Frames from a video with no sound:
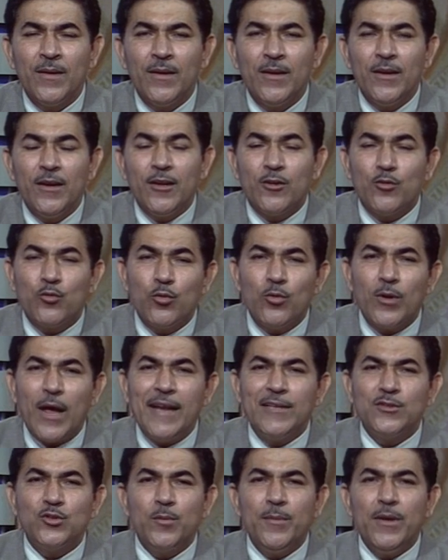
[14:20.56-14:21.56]
It could
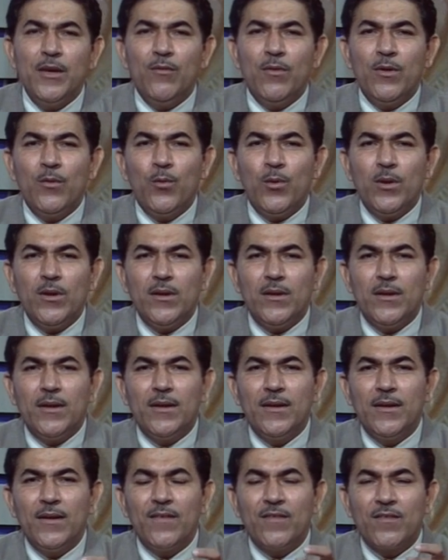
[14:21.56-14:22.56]
also be even
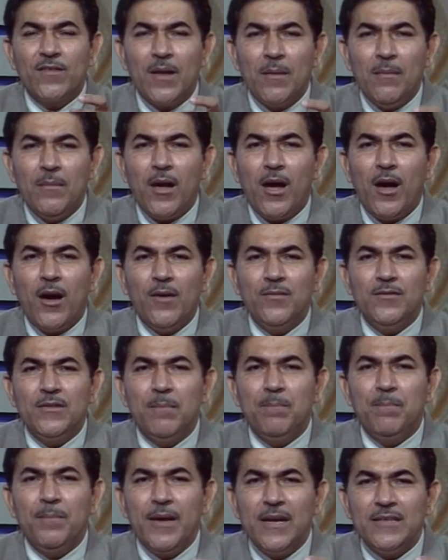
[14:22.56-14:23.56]
what some of the
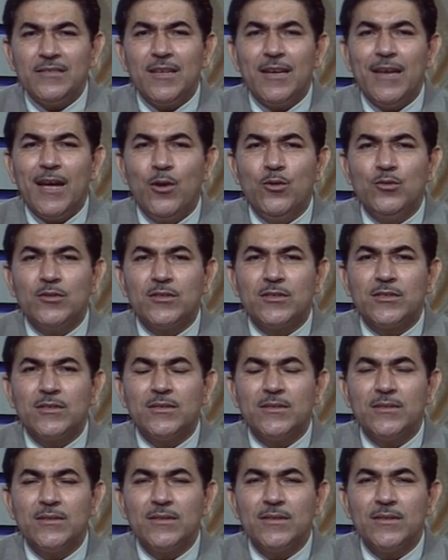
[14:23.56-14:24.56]
page
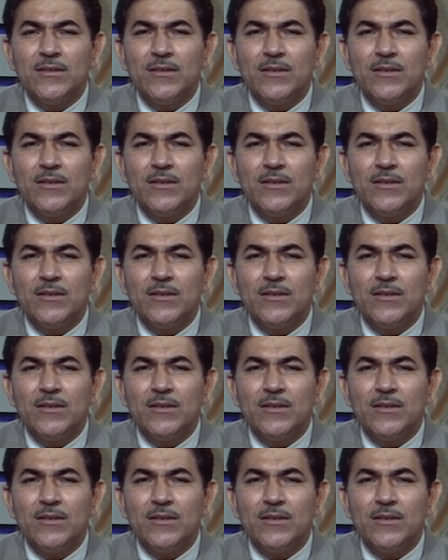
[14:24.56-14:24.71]
layouts